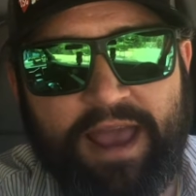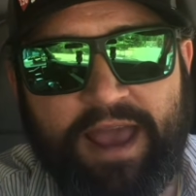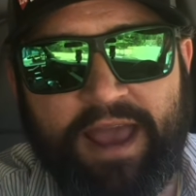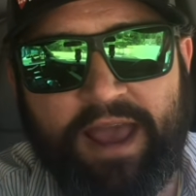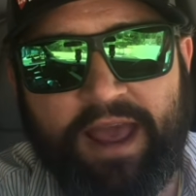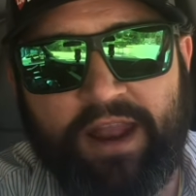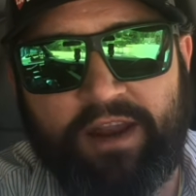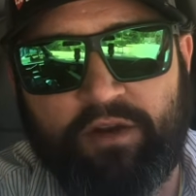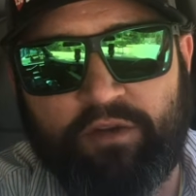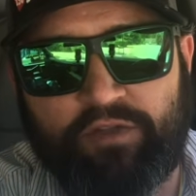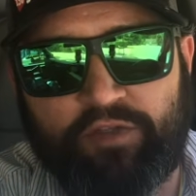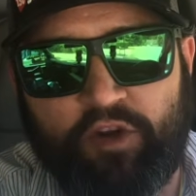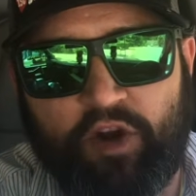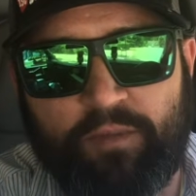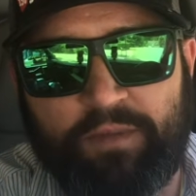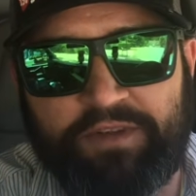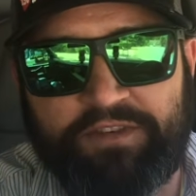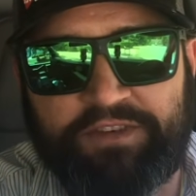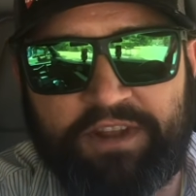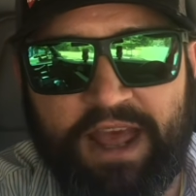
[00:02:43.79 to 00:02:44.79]
and your
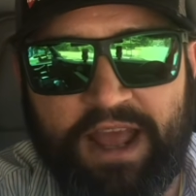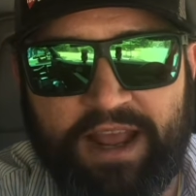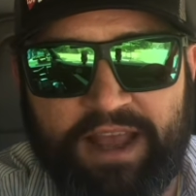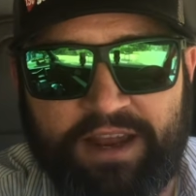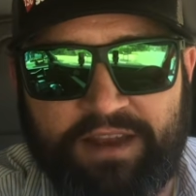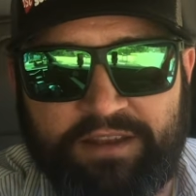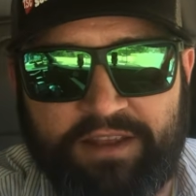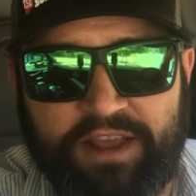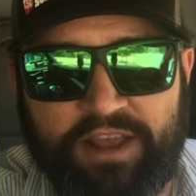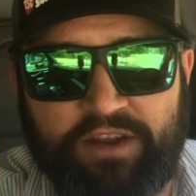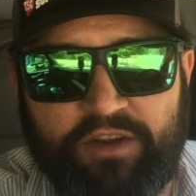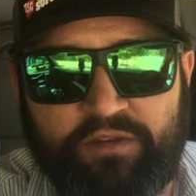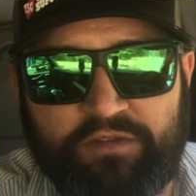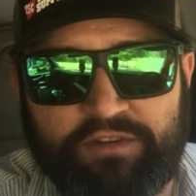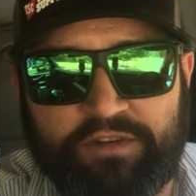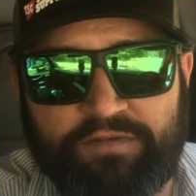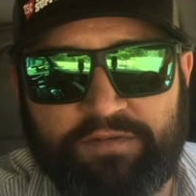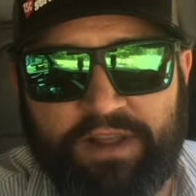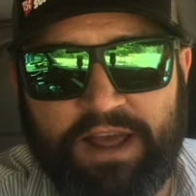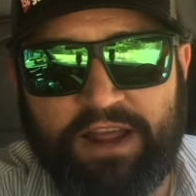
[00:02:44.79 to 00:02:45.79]
thermostat continues
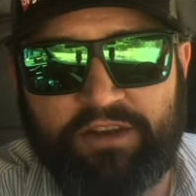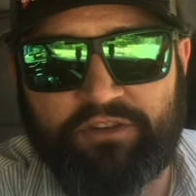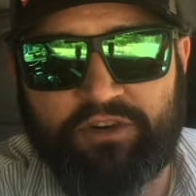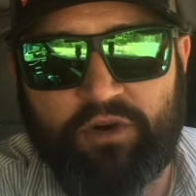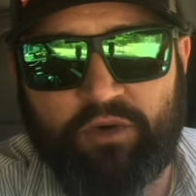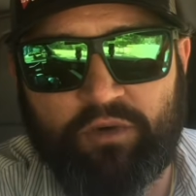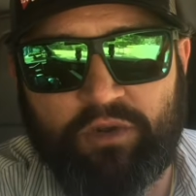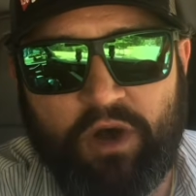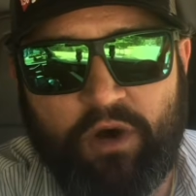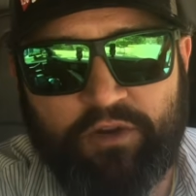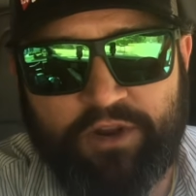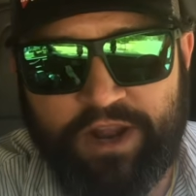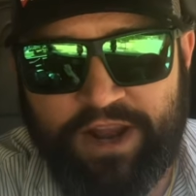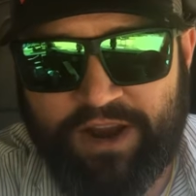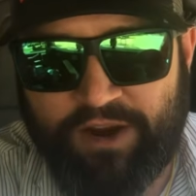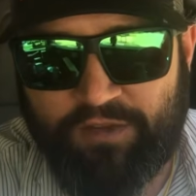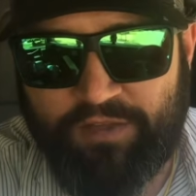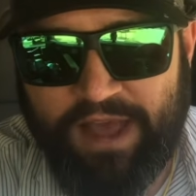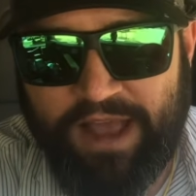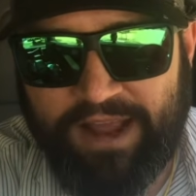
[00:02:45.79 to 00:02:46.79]
to flash cool on, you
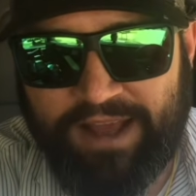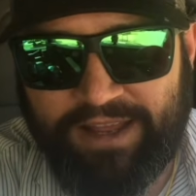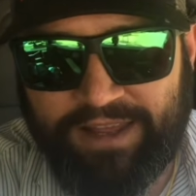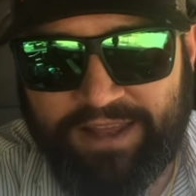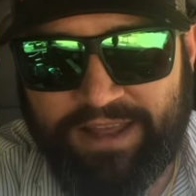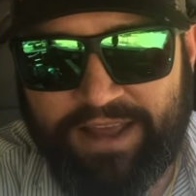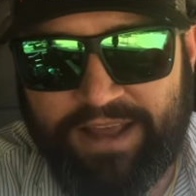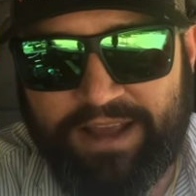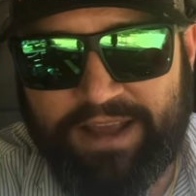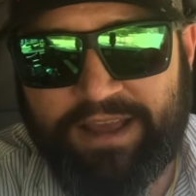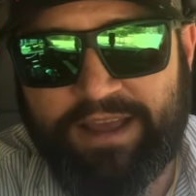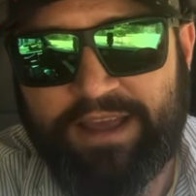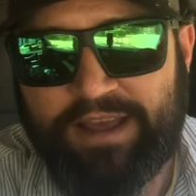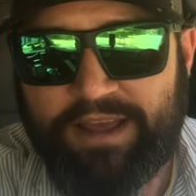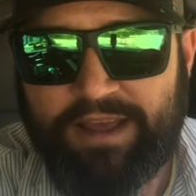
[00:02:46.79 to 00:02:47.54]
hear that click